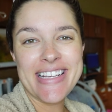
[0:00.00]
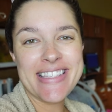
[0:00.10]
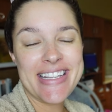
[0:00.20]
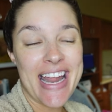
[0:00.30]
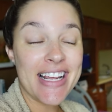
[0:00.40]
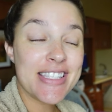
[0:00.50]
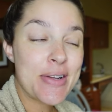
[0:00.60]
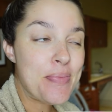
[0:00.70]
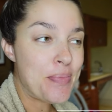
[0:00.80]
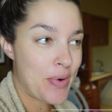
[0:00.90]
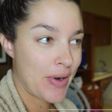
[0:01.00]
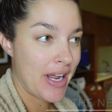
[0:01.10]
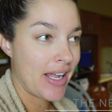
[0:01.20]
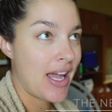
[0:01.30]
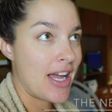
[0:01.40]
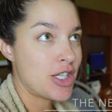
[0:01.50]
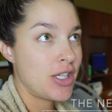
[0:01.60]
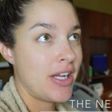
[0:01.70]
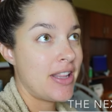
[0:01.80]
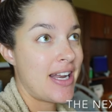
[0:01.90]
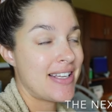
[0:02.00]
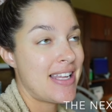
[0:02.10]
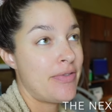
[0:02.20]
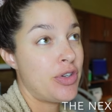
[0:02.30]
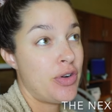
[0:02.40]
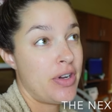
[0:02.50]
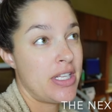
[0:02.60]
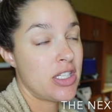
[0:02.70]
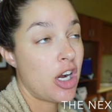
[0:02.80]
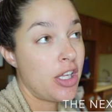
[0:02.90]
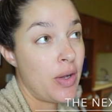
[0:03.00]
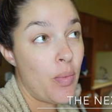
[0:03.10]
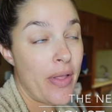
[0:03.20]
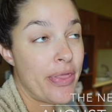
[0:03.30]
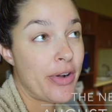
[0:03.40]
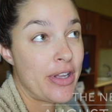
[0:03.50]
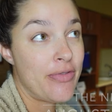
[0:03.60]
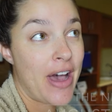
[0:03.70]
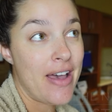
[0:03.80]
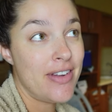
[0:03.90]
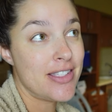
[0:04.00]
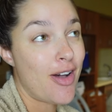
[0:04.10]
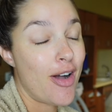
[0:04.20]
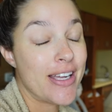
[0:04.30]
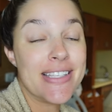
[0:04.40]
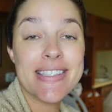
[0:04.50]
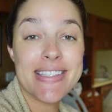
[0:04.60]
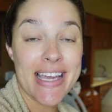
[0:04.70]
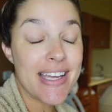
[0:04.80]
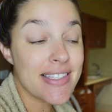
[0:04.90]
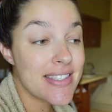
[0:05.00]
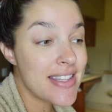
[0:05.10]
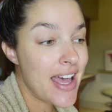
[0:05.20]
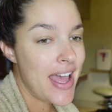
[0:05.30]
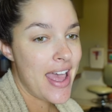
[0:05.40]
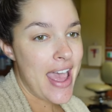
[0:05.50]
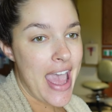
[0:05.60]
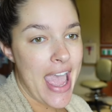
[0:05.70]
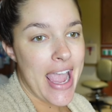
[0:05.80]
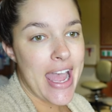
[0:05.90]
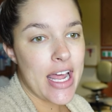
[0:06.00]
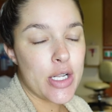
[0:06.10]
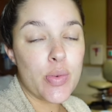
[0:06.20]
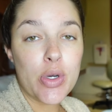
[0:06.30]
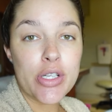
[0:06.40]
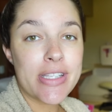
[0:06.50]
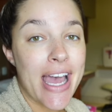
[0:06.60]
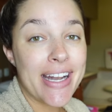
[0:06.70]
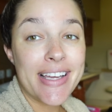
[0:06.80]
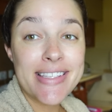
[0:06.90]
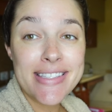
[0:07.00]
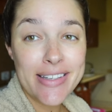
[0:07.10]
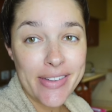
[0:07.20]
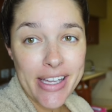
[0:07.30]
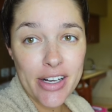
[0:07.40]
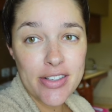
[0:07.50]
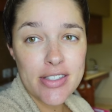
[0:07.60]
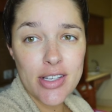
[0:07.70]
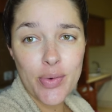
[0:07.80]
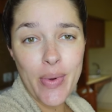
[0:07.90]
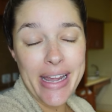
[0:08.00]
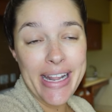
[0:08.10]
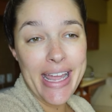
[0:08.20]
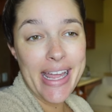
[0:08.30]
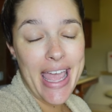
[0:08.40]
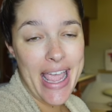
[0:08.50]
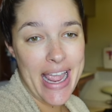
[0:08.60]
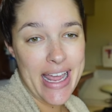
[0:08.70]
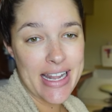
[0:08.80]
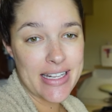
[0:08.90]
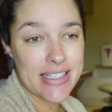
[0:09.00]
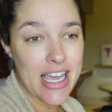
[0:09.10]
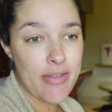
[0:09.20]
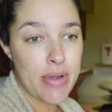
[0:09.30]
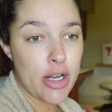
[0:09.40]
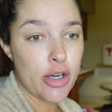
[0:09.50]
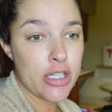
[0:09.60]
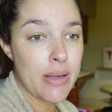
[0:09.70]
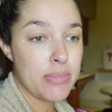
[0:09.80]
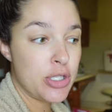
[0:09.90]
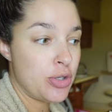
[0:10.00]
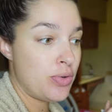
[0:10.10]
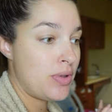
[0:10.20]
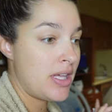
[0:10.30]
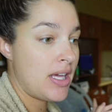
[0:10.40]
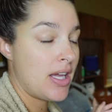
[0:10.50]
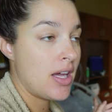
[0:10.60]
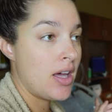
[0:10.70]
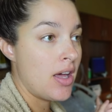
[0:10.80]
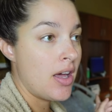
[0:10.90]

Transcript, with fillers: is the next morning. Actually, the next afternoon is currently 1.35. It is August 6th. And we're just kind of still here, still waiting. And I've been hooked up to the